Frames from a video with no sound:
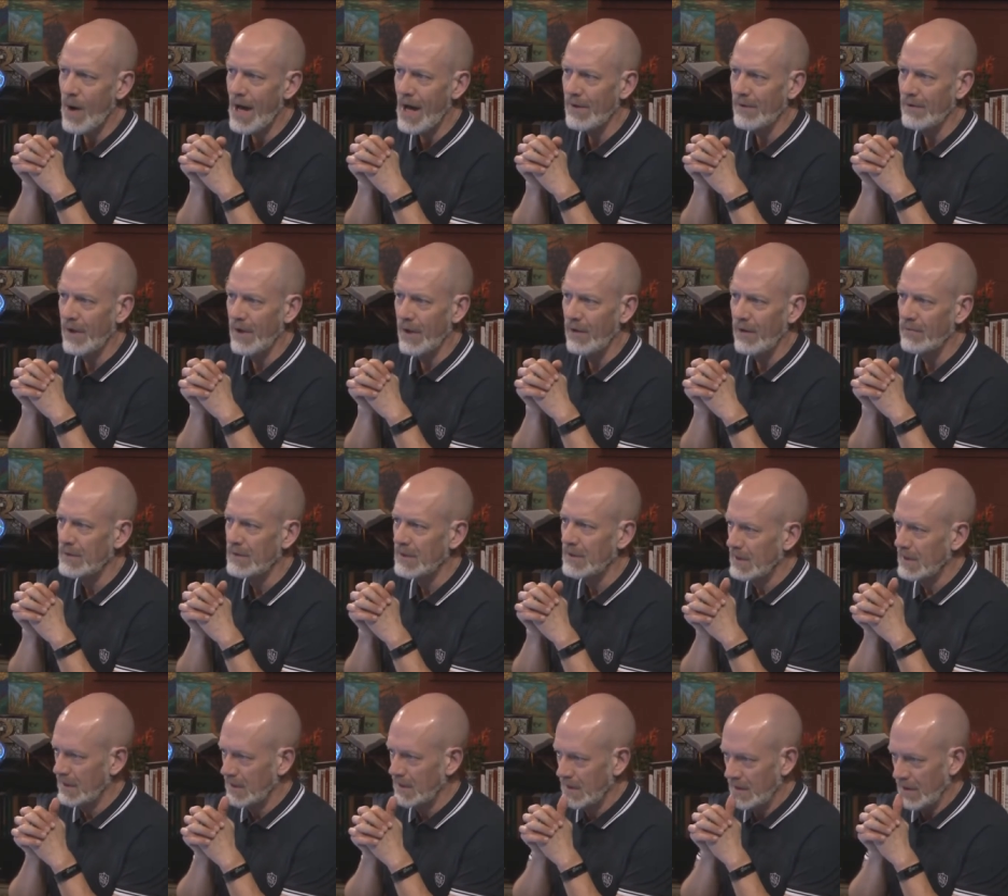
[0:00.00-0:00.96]
don't know,
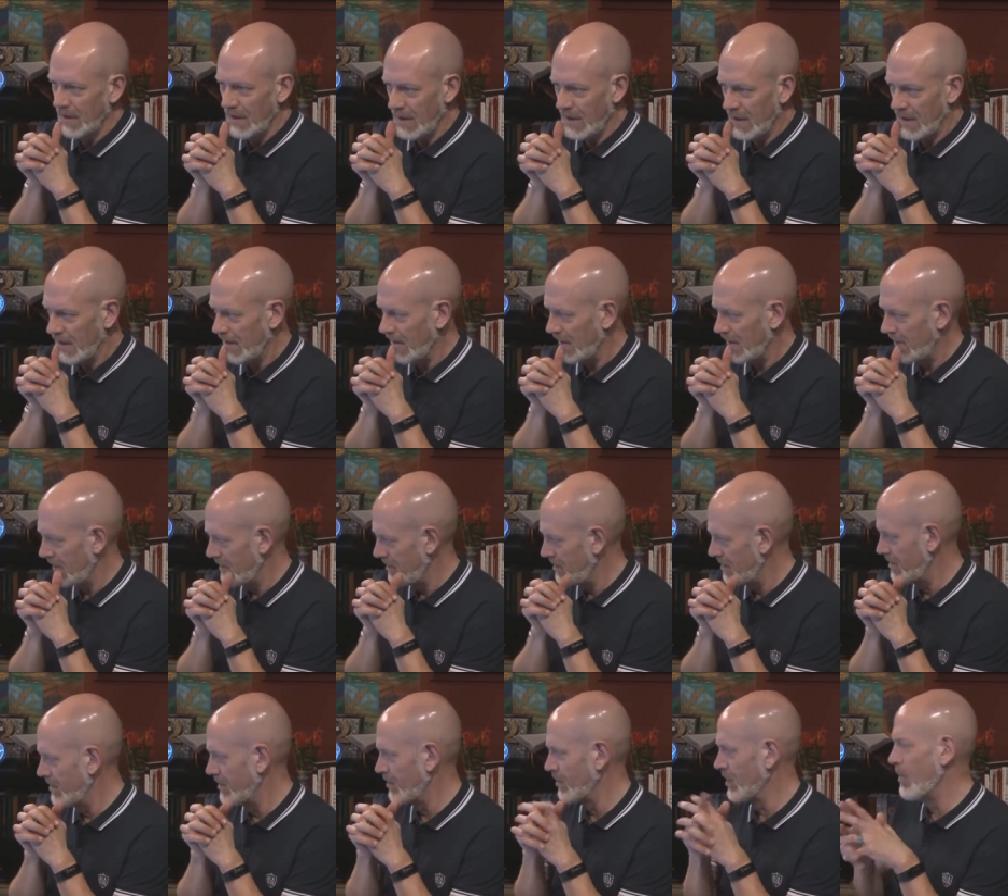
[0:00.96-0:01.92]

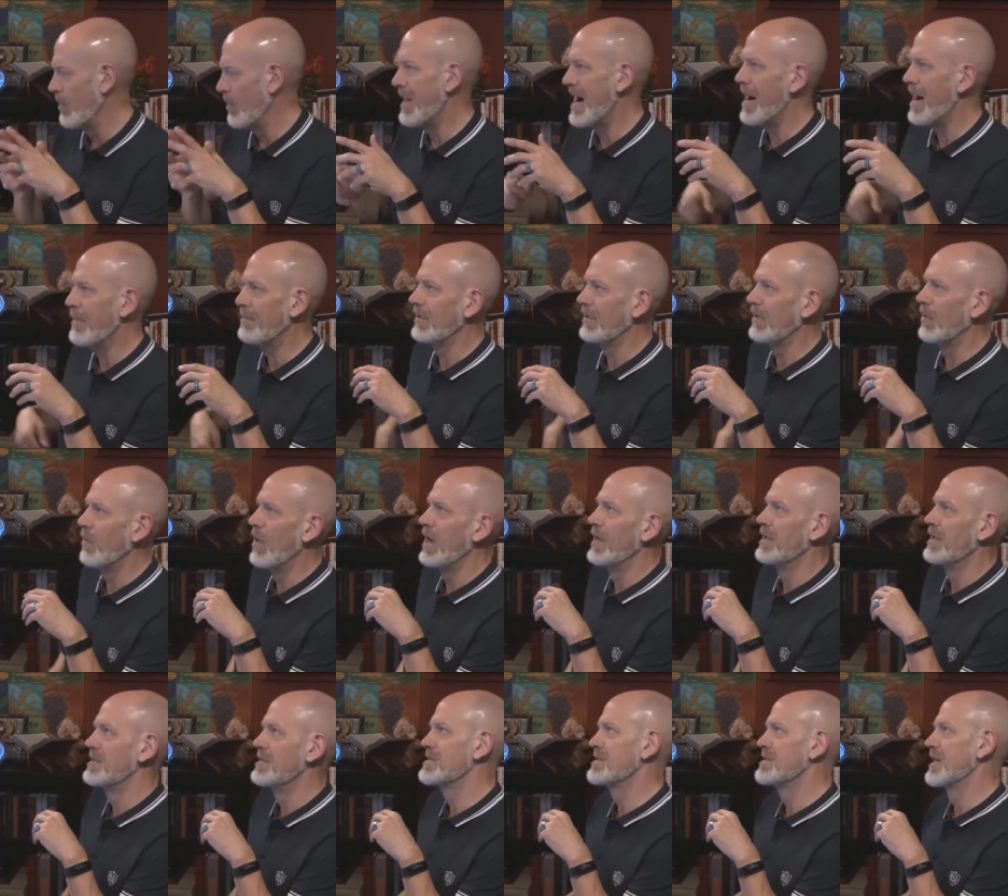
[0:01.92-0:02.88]
the real popular
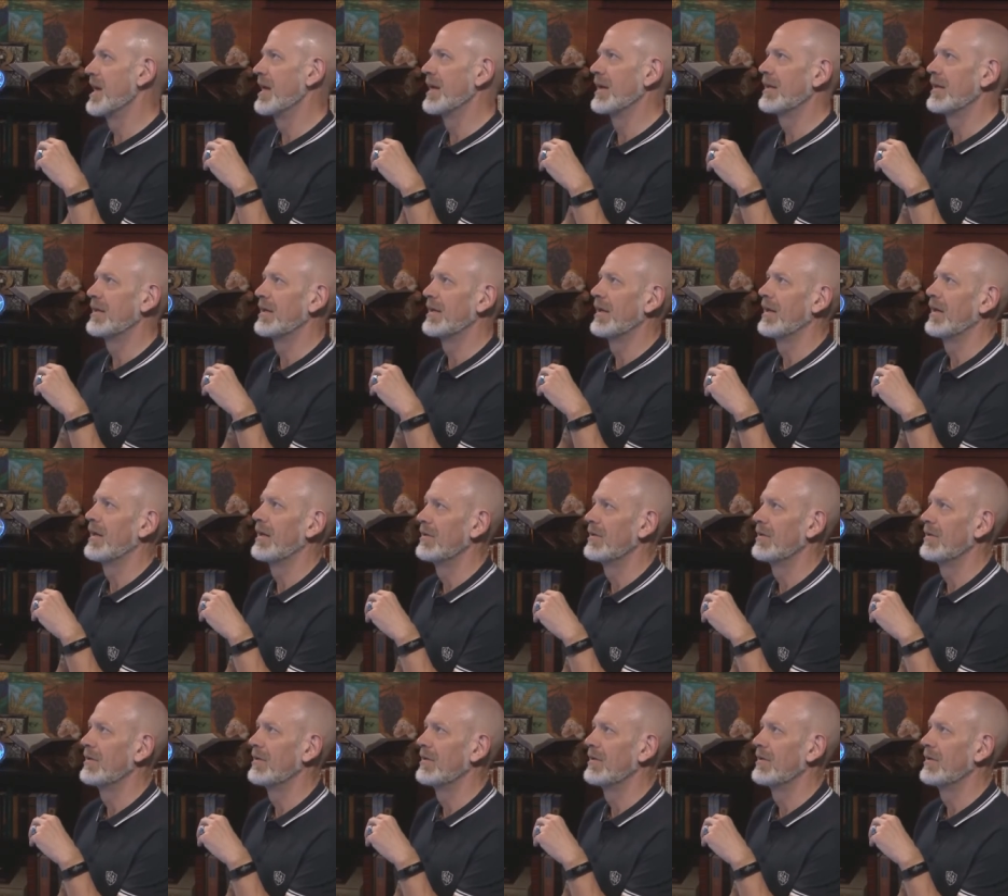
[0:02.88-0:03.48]
ones like